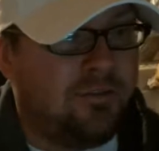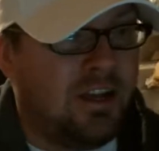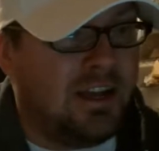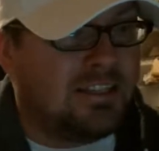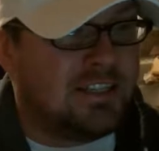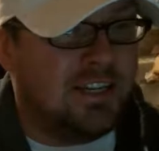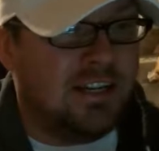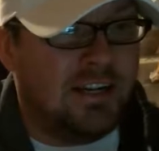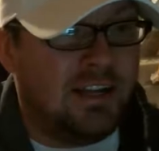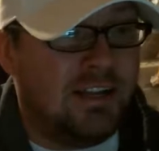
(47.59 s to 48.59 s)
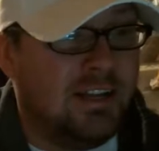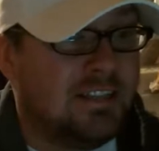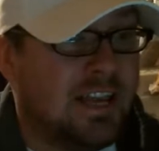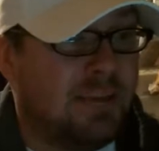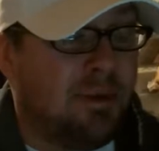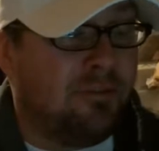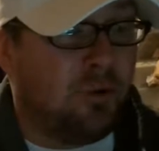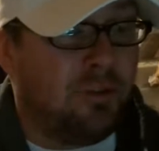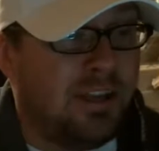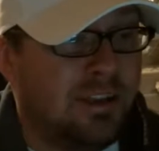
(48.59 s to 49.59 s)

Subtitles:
that I need to take before the end